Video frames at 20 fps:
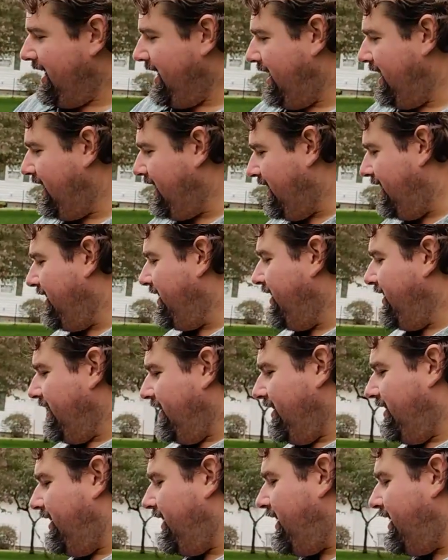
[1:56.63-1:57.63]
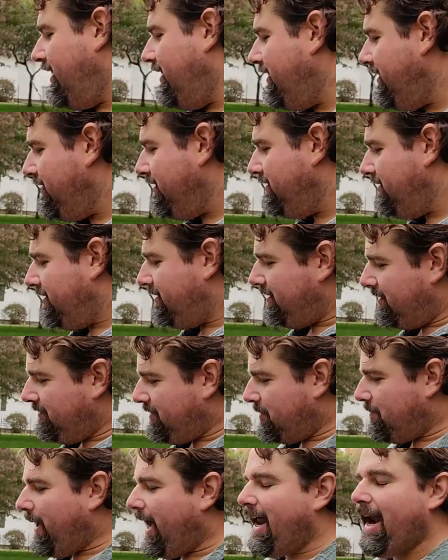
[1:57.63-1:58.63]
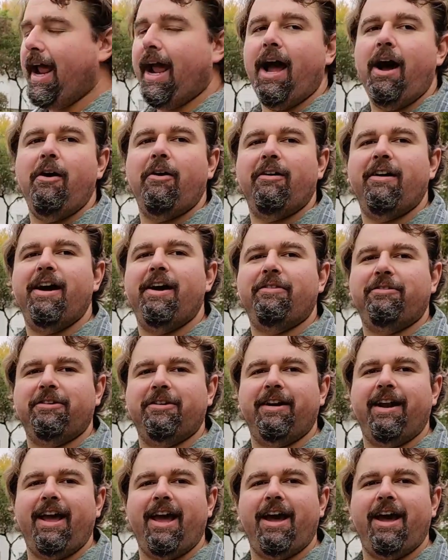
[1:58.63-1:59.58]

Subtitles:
Yeah. Well, it was about an hour after it